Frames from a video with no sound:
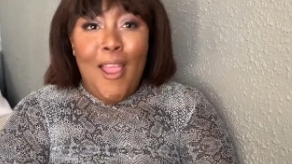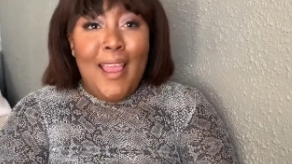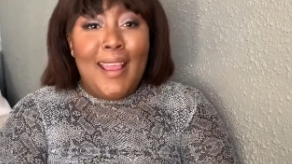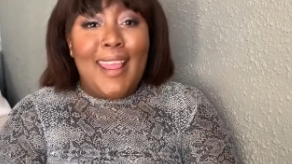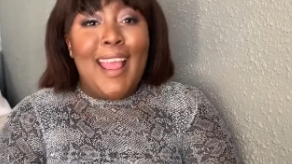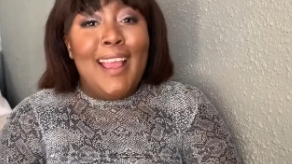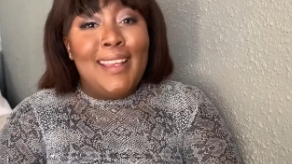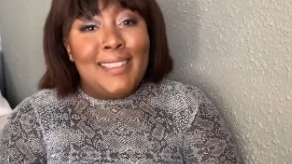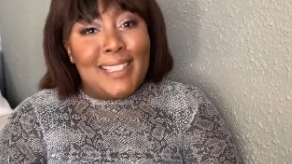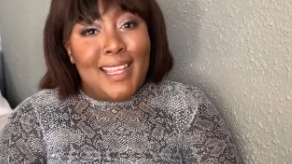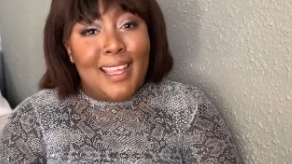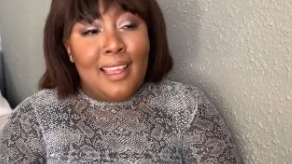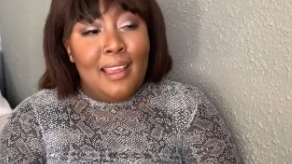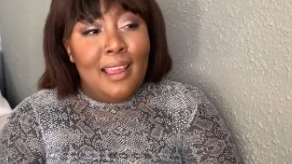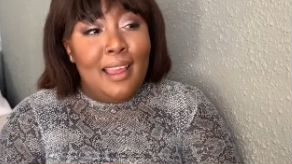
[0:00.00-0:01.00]
Guys, like,
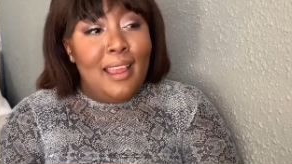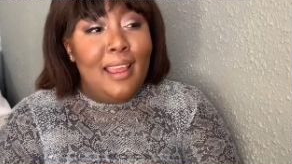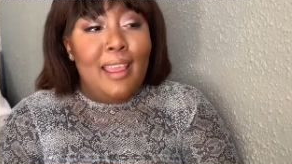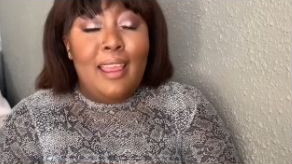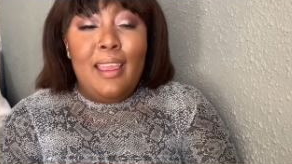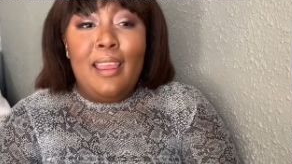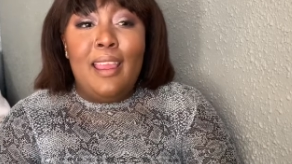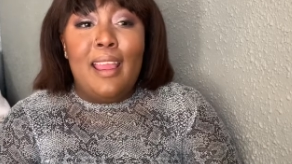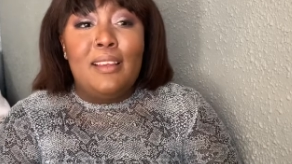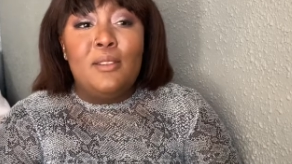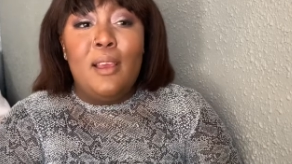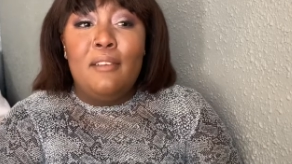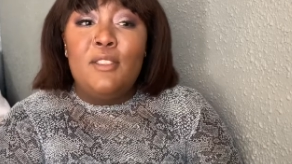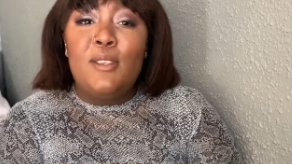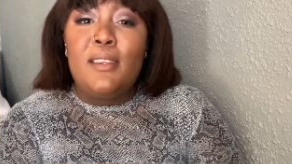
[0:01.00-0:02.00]
hey guys, you
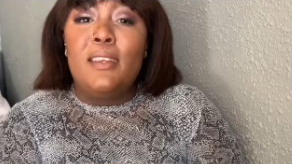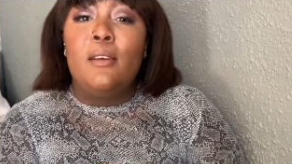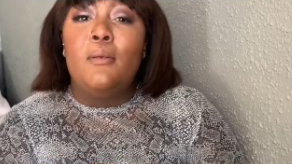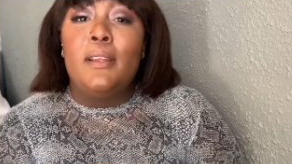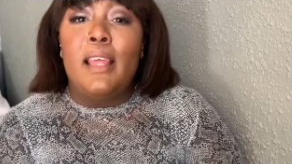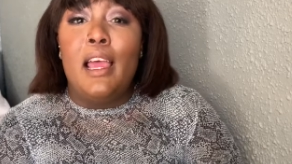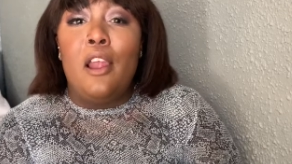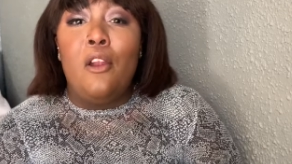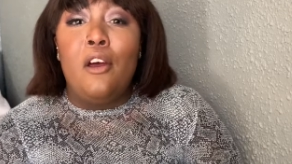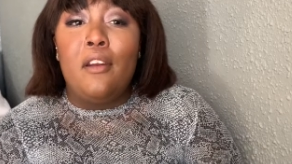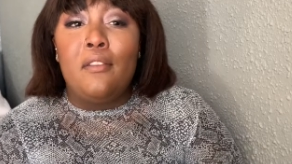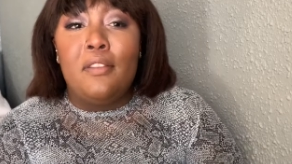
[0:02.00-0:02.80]
have to deal with a lot of